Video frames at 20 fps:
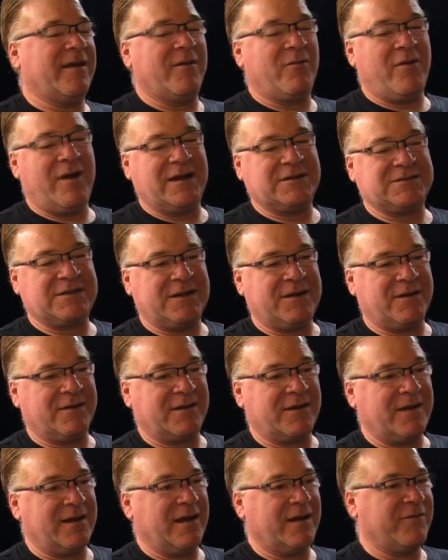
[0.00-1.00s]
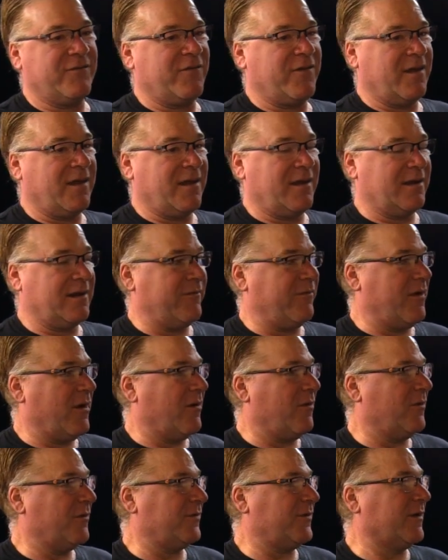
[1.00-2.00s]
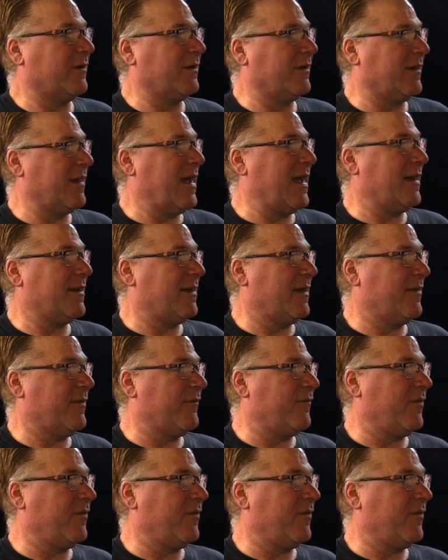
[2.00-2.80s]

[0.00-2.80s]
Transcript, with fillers: than watching your gun fall out of the holster and land on the